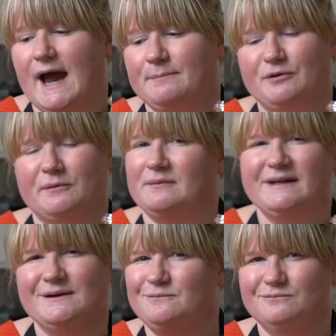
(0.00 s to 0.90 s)
I
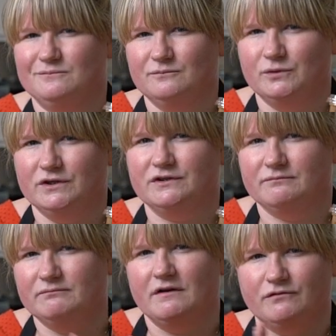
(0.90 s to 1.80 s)
probably
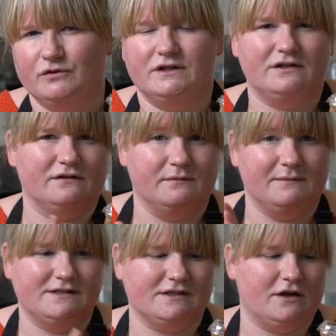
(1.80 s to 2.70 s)
would avoid the
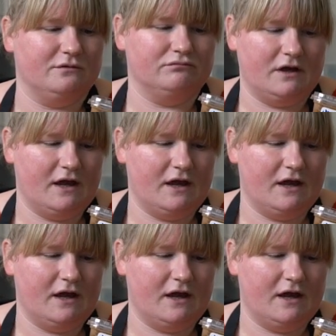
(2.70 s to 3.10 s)
miso